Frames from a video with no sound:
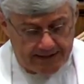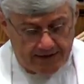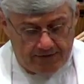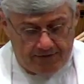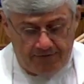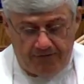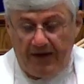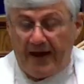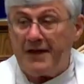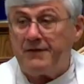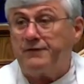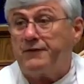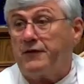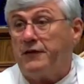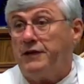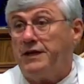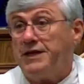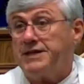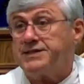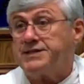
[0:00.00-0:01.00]
their
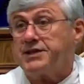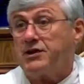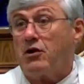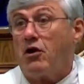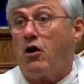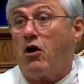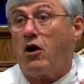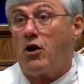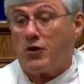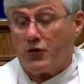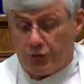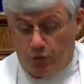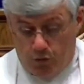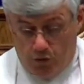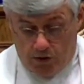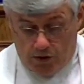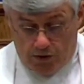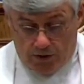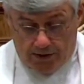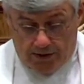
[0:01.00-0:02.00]
faithfulness, their hard
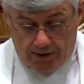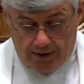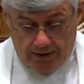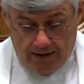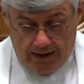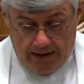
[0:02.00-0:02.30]
work.